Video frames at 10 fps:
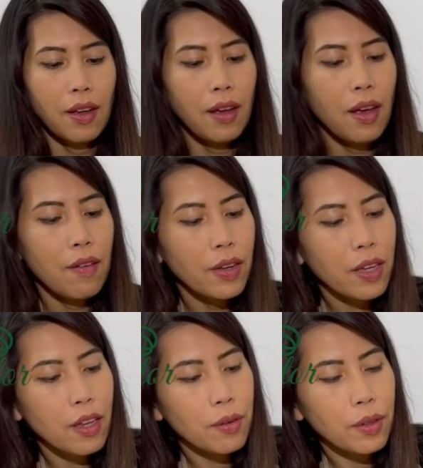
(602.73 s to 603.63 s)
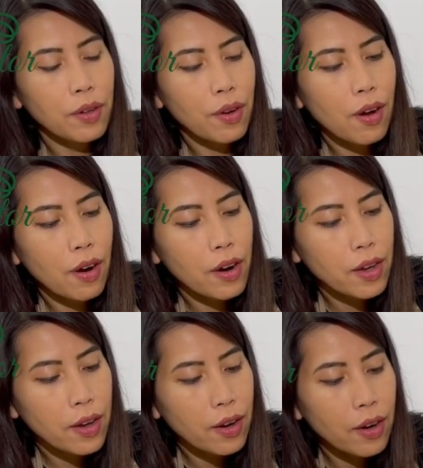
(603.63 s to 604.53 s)
Have a cute little card
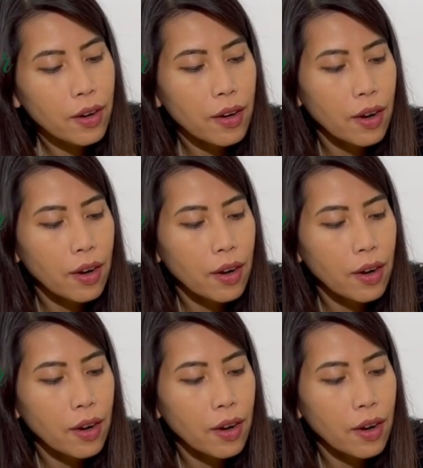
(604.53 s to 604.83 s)
here.